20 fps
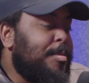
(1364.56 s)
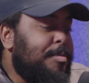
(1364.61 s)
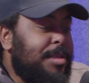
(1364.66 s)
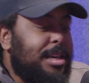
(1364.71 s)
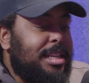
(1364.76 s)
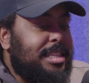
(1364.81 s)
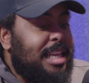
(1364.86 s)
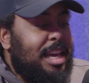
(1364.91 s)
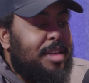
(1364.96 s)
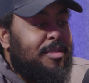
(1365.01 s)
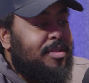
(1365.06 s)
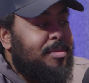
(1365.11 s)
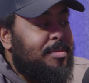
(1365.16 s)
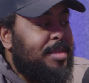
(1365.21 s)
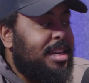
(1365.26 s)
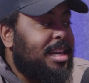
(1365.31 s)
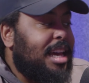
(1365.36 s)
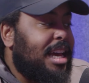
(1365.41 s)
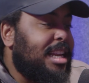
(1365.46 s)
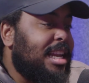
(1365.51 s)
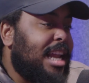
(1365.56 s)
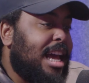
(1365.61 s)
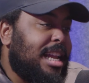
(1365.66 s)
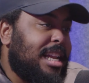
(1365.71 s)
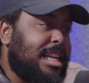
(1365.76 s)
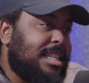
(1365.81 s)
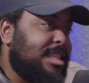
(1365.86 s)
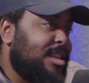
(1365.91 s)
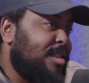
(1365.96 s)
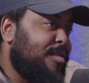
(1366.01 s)
beats hit for me, and
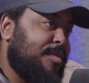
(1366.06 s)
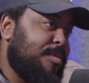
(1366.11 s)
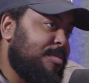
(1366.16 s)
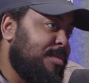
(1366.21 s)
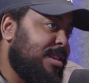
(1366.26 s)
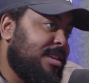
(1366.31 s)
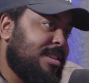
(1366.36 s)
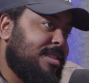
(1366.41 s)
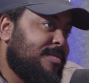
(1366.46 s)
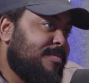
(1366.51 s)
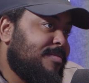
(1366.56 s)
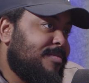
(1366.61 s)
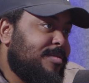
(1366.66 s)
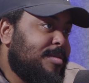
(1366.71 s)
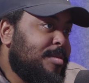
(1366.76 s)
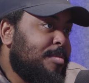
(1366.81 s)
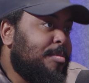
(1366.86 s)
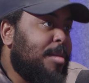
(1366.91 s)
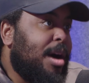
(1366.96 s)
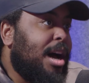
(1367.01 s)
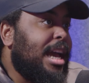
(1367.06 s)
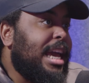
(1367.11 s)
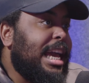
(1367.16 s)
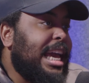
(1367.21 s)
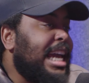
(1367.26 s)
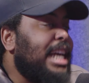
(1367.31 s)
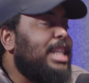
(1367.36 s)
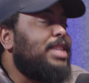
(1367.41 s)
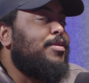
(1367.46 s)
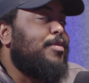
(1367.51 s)
that's enough for me. But
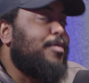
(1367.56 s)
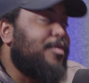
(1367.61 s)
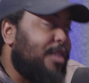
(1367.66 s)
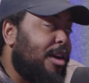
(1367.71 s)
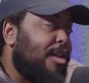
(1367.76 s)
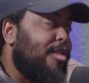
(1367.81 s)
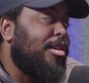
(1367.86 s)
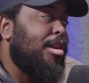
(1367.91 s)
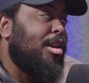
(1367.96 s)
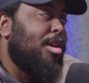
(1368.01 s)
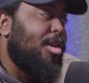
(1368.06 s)
it is very